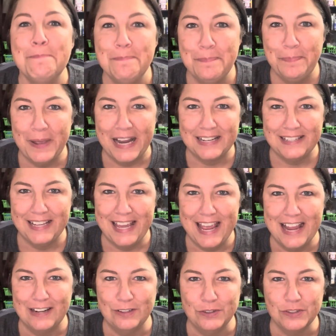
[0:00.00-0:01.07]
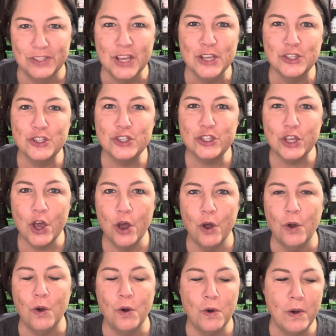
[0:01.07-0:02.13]
Back to candles.
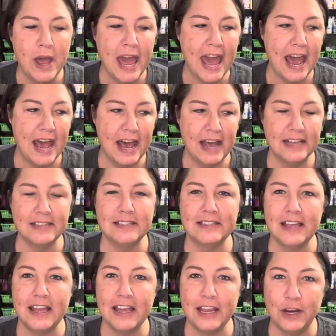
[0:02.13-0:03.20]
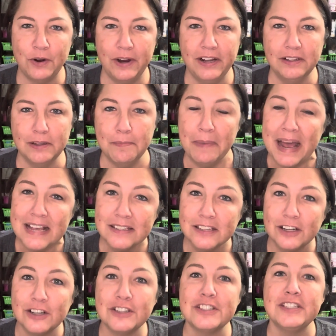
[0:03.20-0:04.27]
So as a Kringle
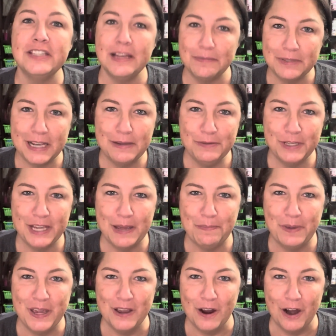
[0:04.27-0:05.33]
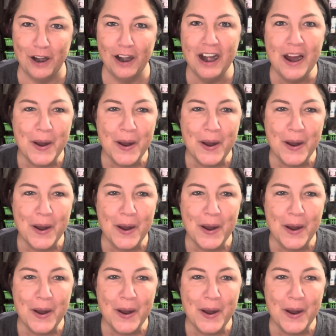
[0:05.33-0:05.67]
ambassador, sometimes you get PR.